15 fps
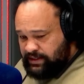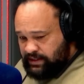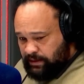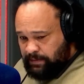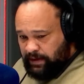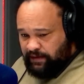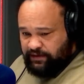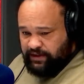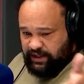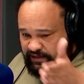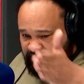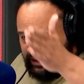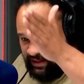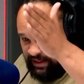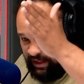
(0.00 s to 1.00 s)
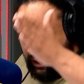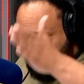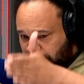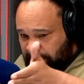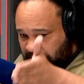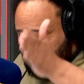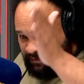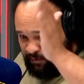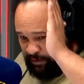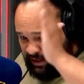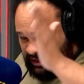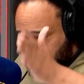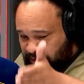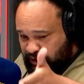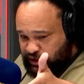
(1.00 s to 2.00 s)
Lesiba, I have to leave it there, but
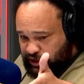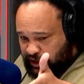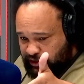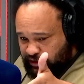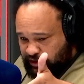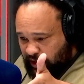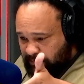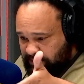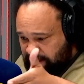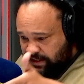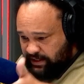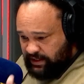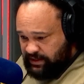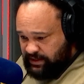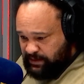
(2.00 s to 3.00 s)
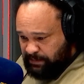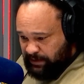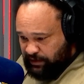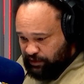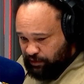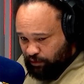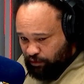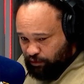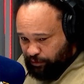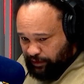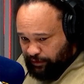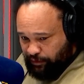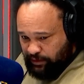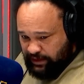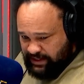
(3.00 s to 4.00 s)
really appreciate your time, because I need to speak to
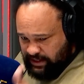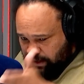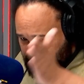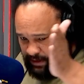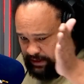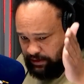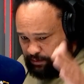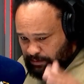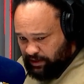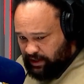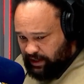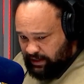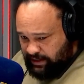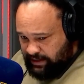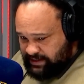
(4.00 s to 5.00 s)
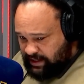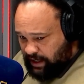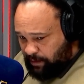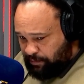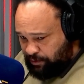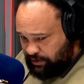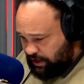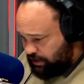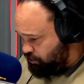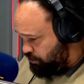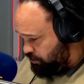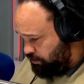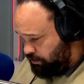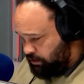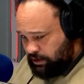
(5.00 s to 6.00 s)
Ulrich Roux, Lesiba Thobakgale, SAPO
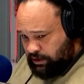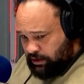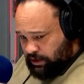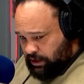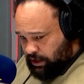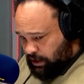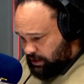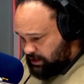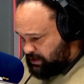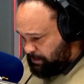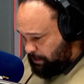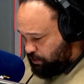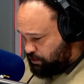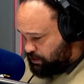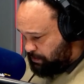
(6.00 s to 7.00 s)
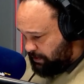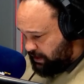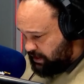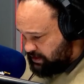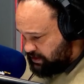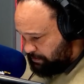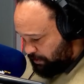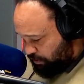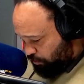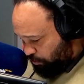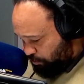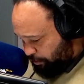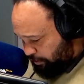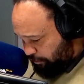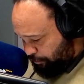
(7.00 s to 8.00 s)
National spokesperson. But
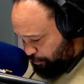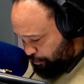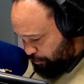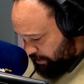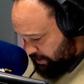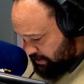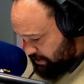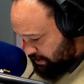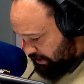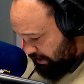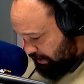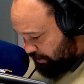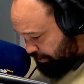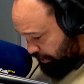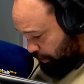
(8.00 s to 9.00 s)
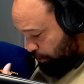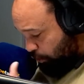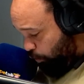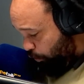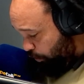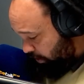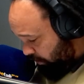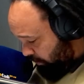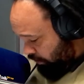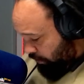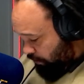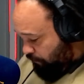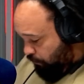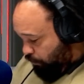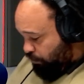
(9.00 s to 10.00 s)
Ulrich Roux is the lawyer
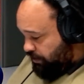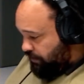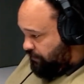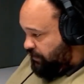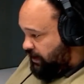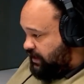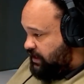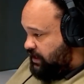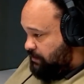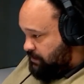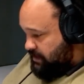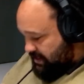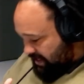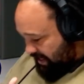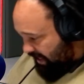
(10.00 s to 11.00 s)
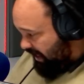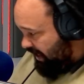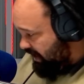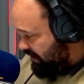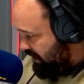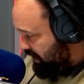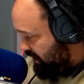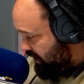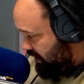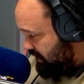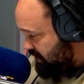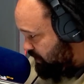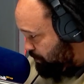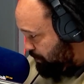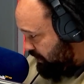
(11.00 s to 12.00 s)
for the victims in
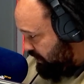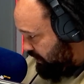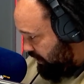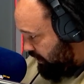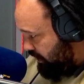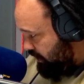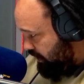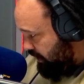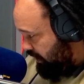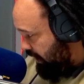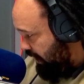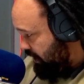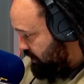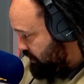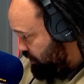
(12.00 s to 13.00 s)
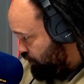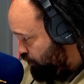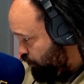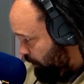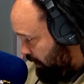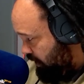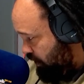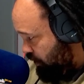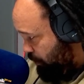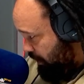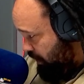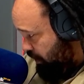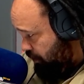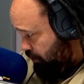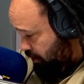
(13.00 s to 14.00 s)
this particular case in
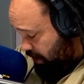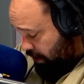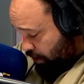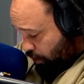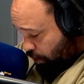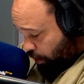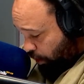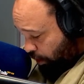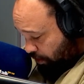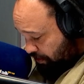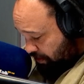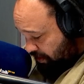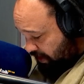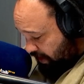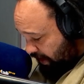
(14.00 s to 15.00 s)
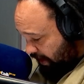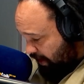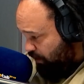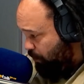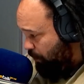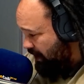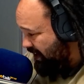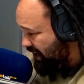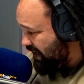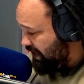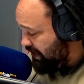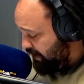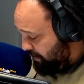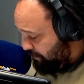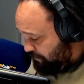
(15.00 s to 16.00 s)
2023 on the N1
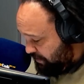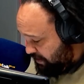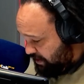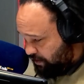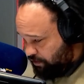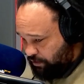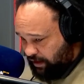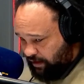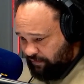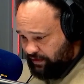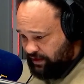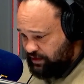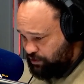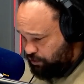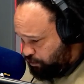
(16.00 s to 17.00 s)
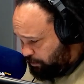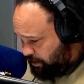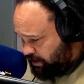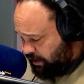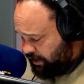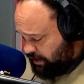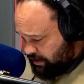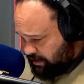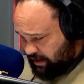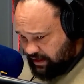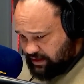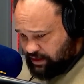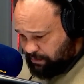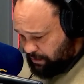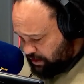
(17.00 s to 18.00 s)
clear video evidence. Ulrich,
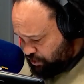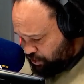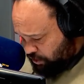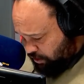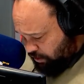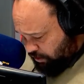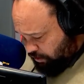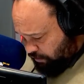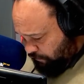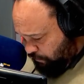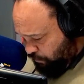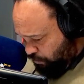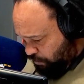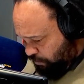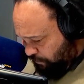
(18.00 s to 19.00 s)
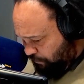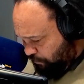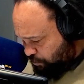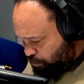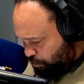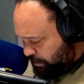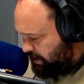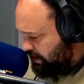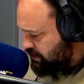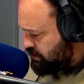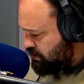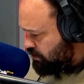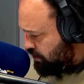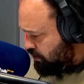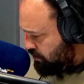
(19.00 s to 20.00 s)
thanks so much for joining
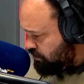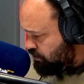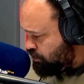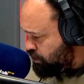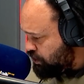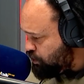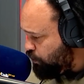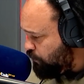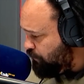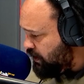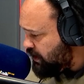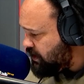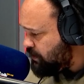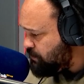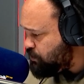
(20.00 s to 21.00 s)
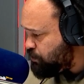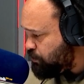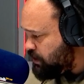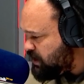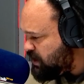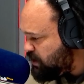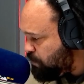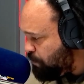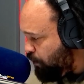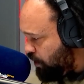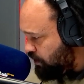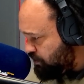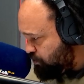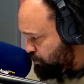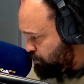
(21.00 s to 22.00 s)
us. Just your victims'
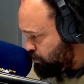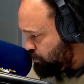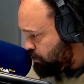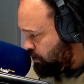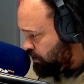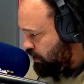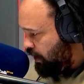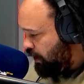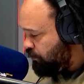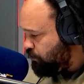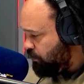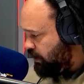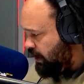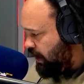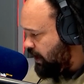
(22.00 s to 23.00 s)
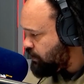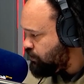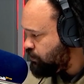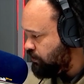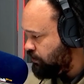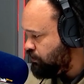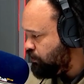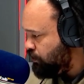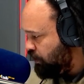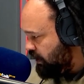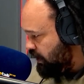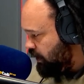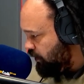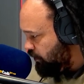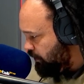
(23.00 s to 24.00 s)
response and reaction to
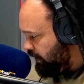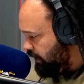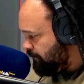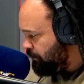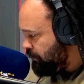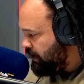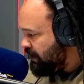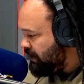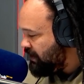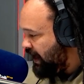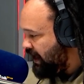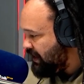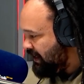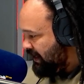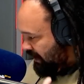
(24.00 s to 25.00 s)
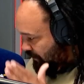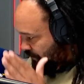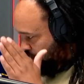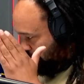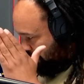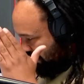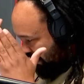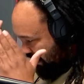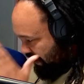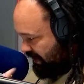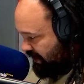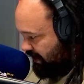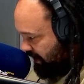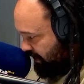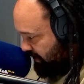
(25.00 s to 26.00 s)
hearing that from an
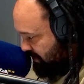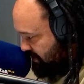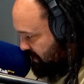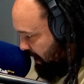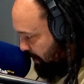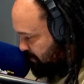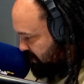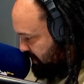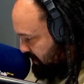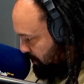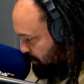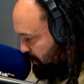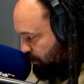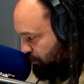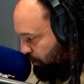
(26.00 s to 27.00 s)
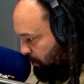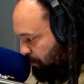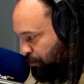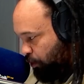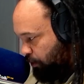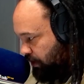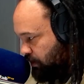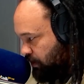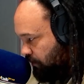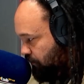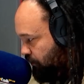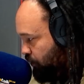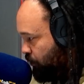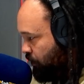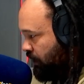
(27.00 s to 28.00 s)
internal SAPS disciplinary point of
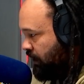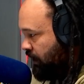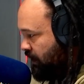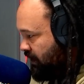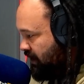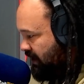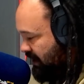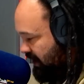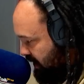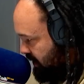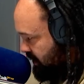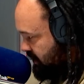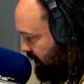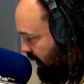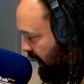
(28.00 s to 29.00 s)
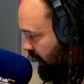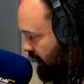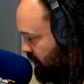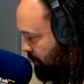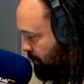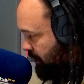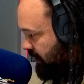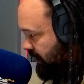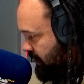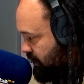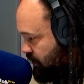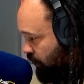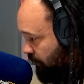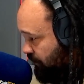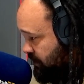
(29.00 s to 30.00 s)
view, these 8
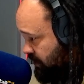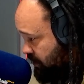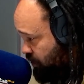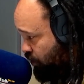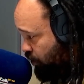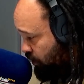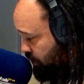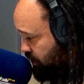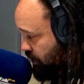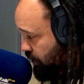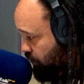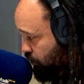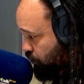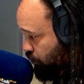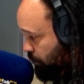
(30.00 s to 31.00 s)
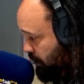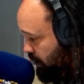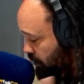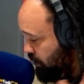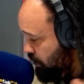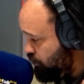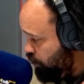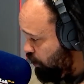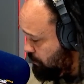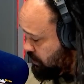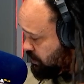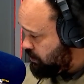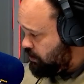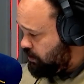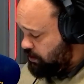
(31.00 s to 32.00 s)
police officers continue to be in their jobs.